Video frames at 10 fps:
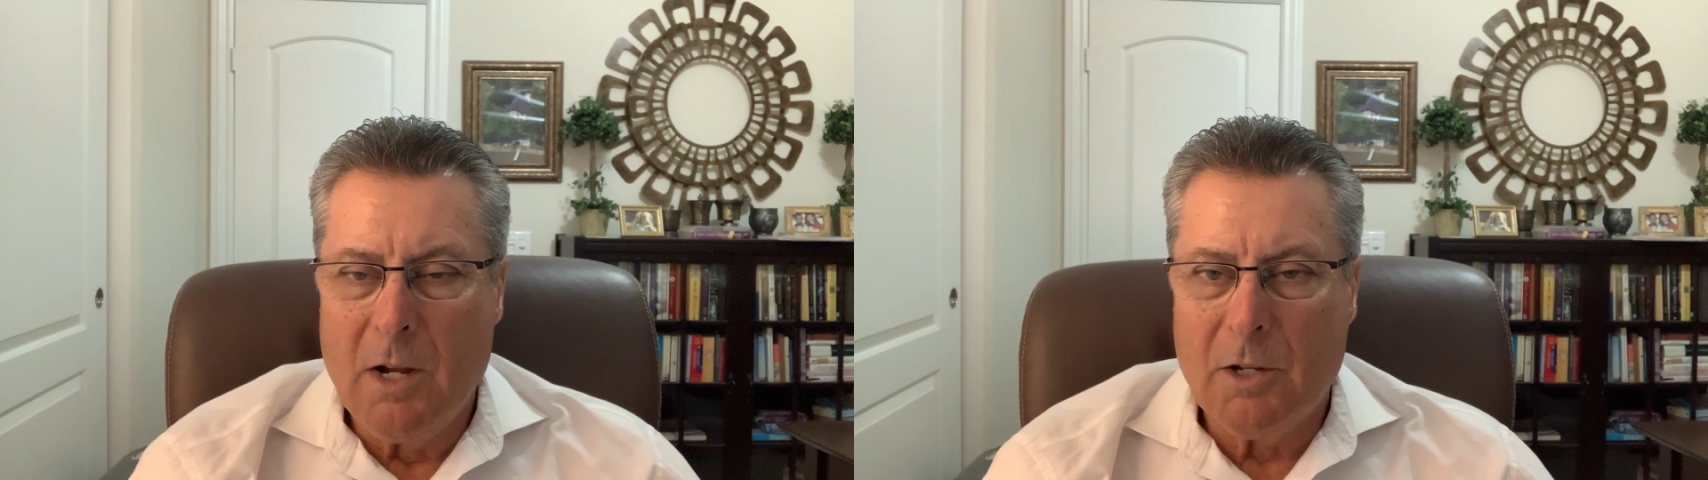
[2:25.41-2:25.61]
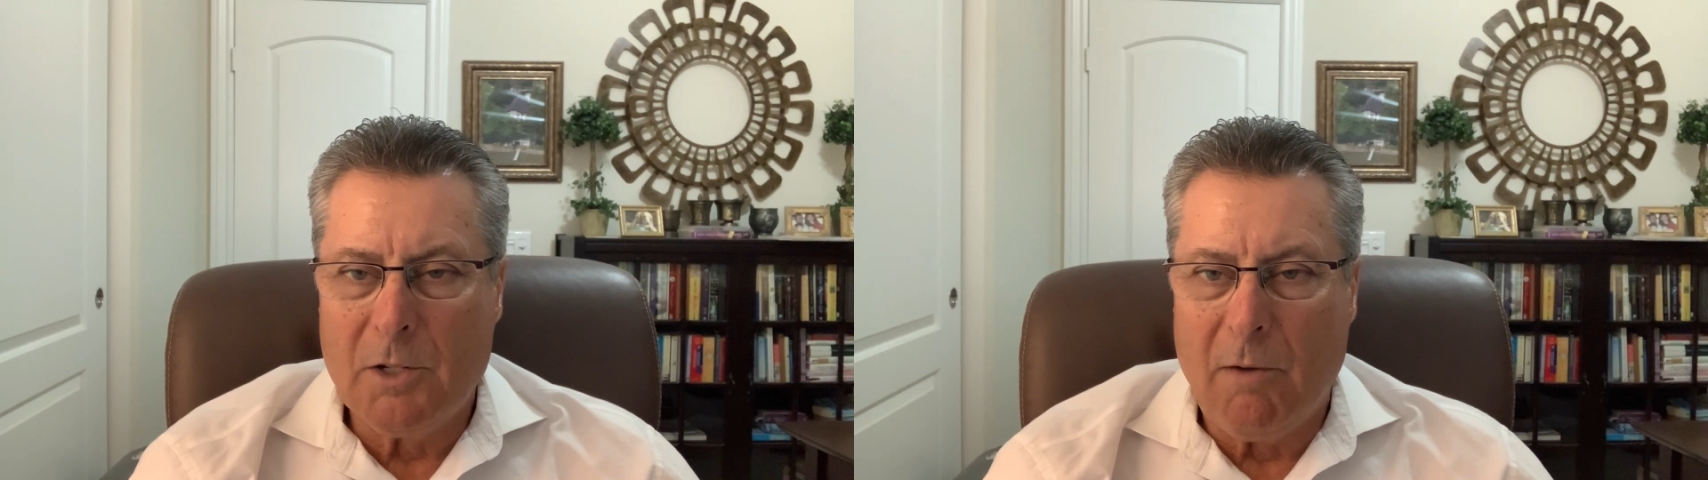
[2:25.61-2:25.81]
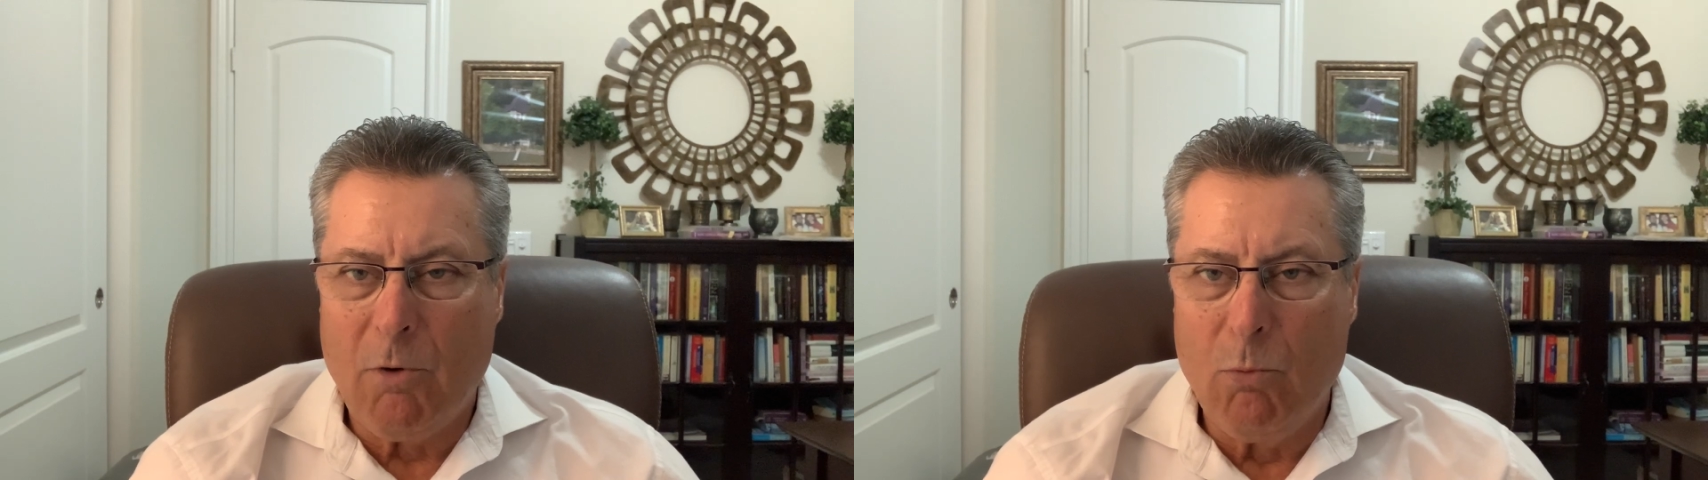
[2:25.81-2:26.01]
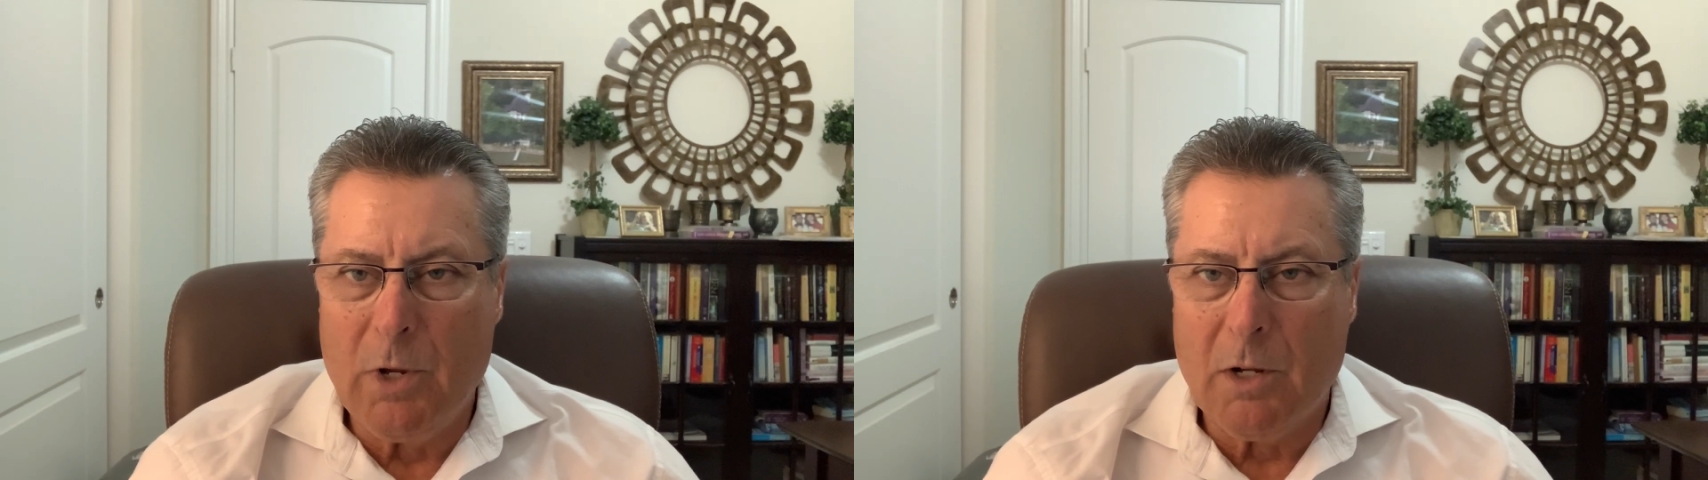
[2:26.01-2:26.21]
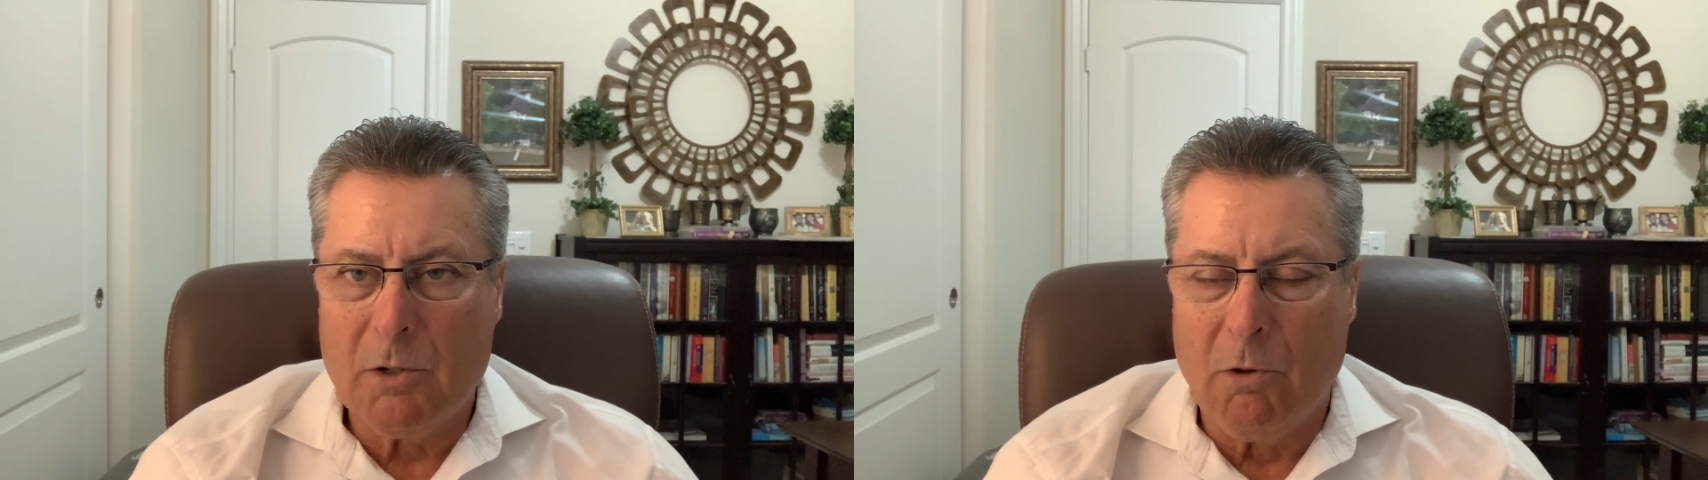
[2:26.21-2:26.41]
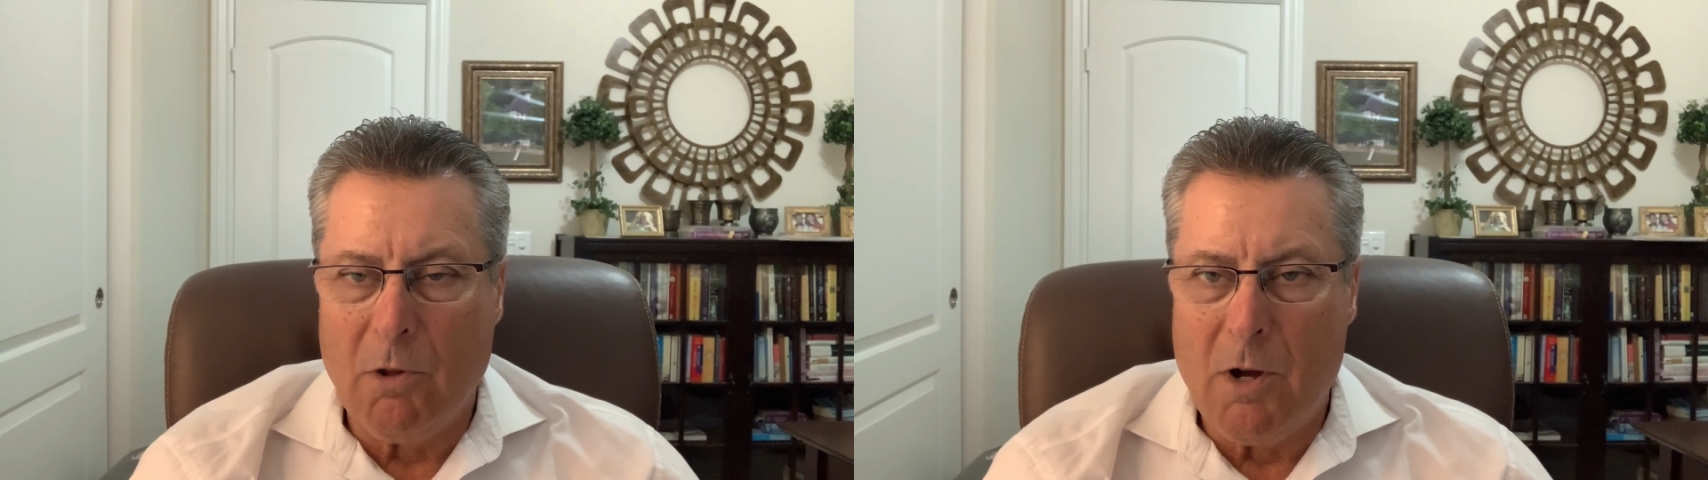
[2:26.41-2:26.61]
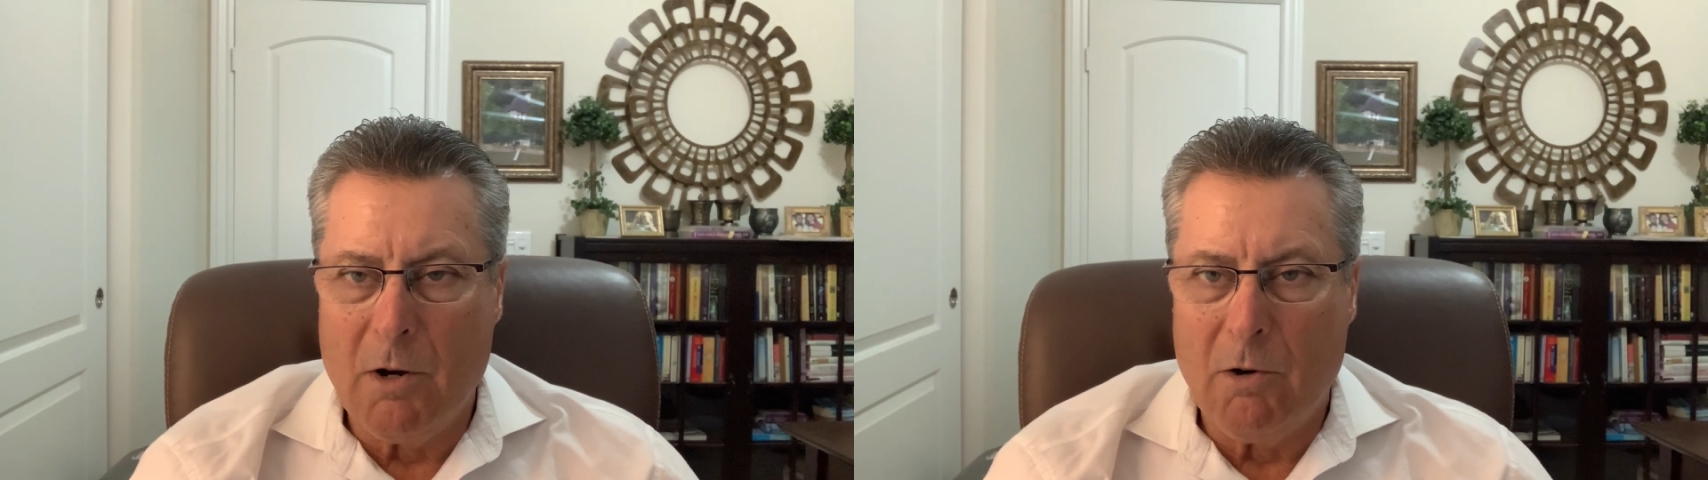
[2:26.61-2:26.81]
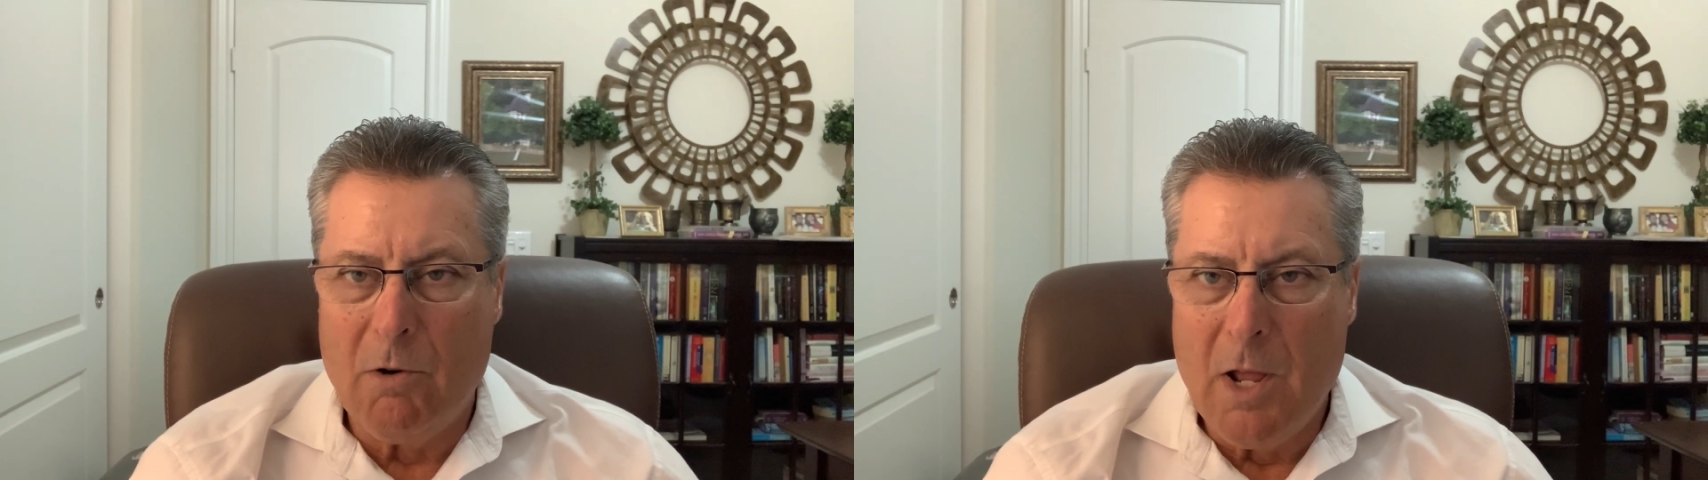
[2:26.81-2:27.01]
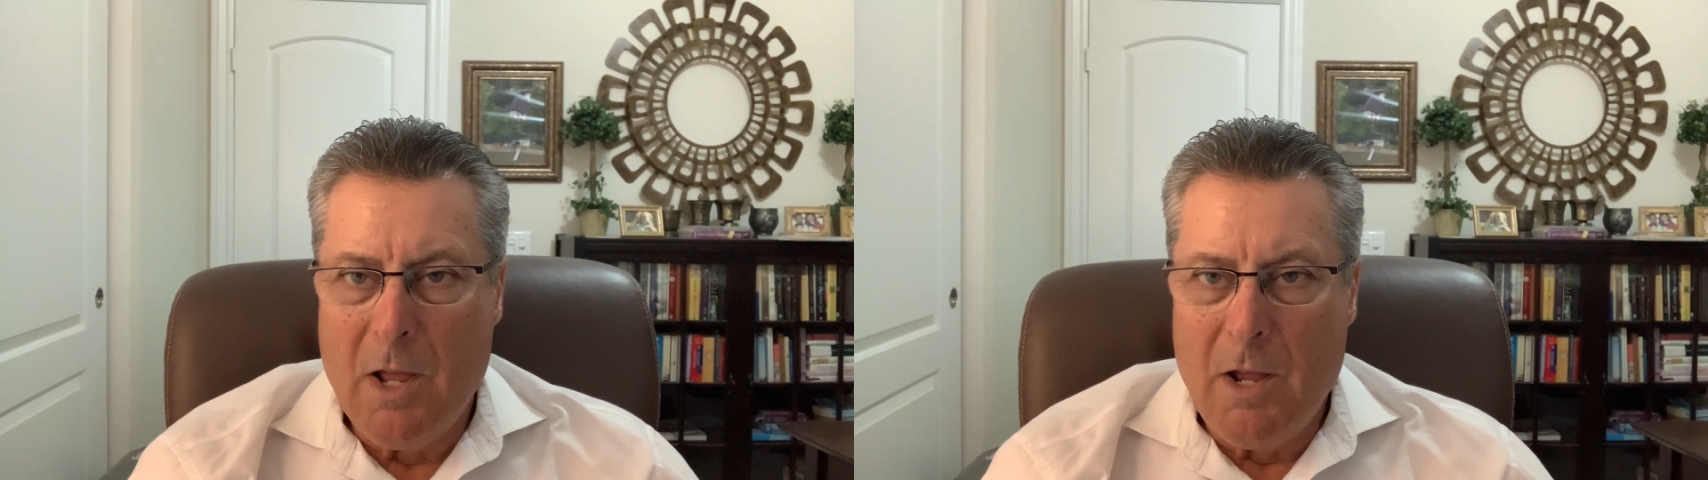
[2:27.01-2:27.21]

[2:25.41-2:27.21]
to several weeks or longer,